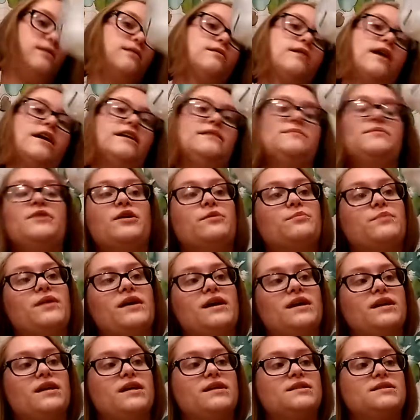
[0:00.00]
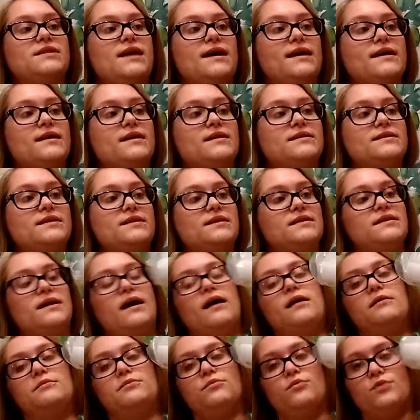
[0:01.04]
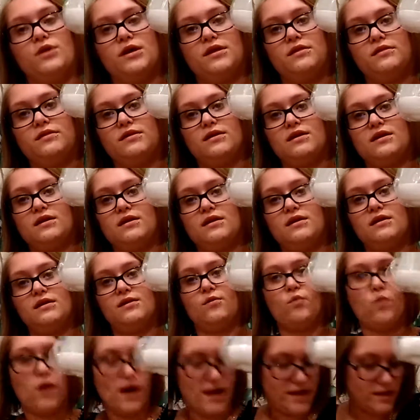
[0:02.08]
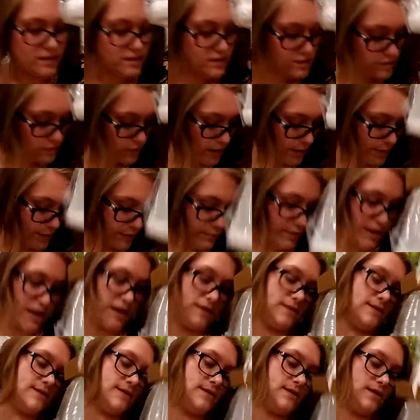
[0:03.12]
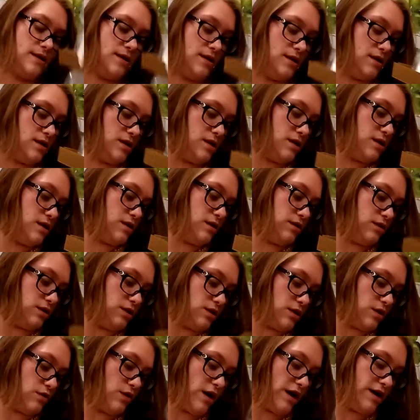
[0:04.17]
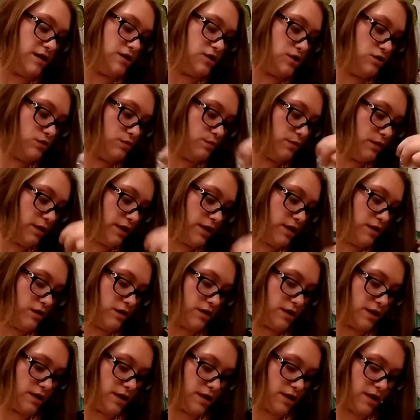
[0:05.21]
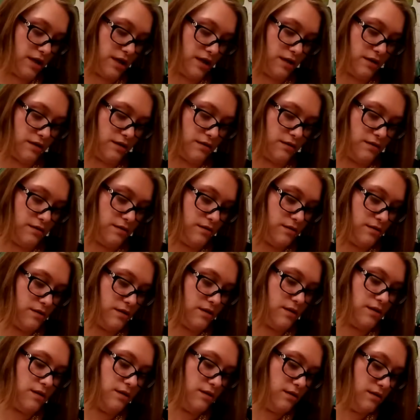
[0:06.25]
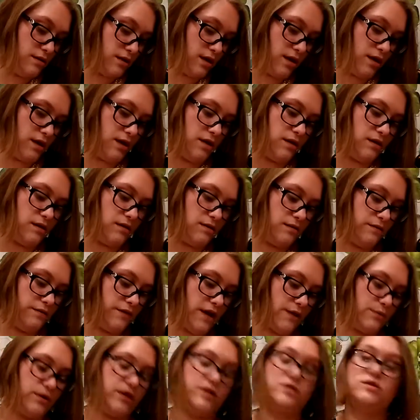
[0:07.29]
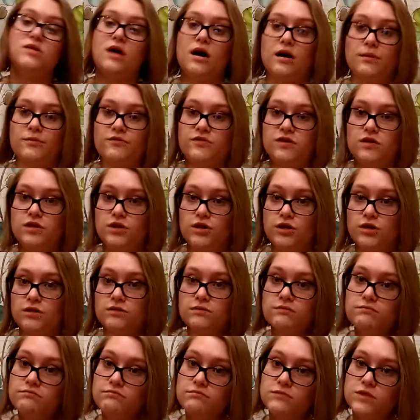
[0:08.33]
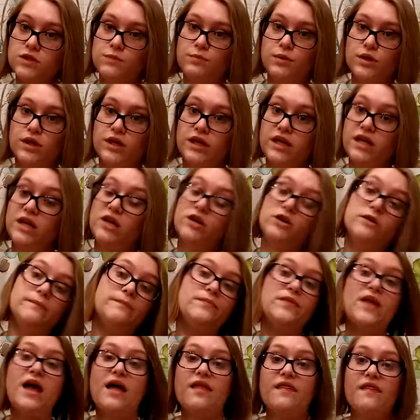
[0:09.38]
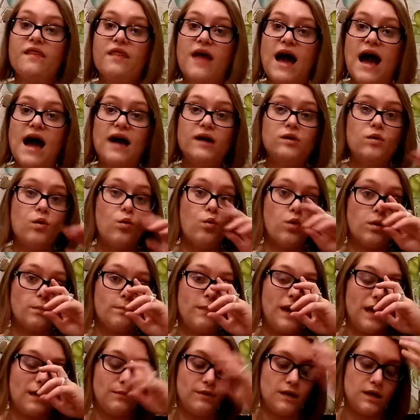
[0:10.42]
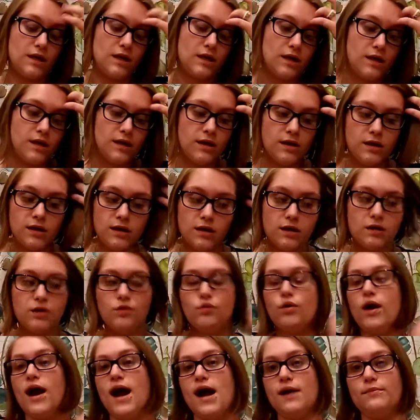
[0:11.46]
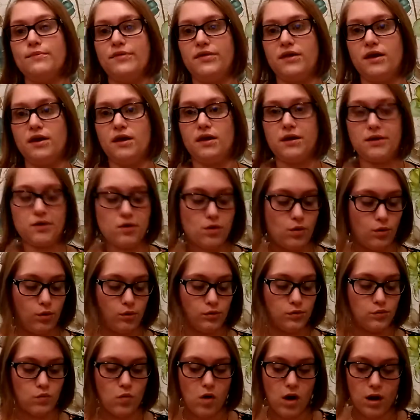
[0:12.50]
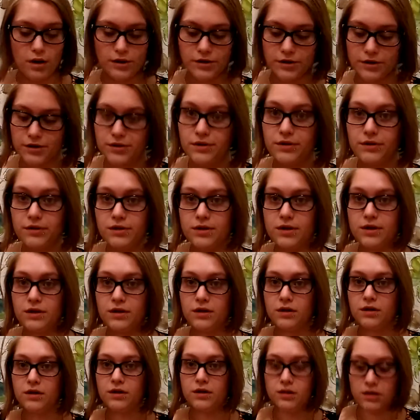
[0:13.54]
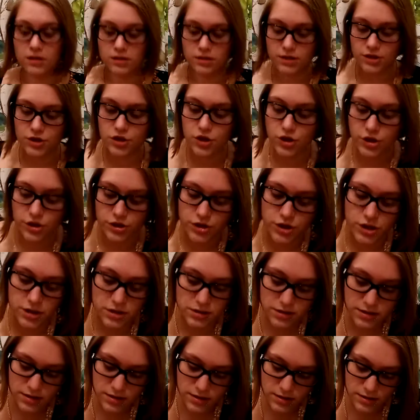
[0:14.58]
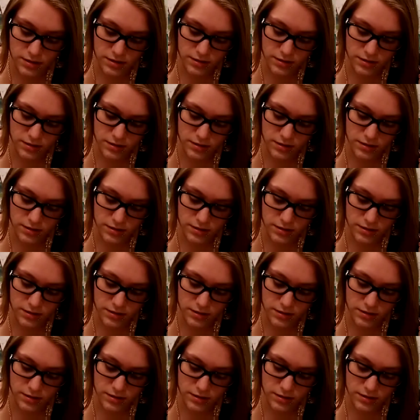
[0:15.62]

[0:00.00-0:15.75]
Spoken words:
Okay, nope. And it did come with the white rubber base. And so I do plan on getting the fabric softener to put in here. That, or maybe grab the cold water detergent.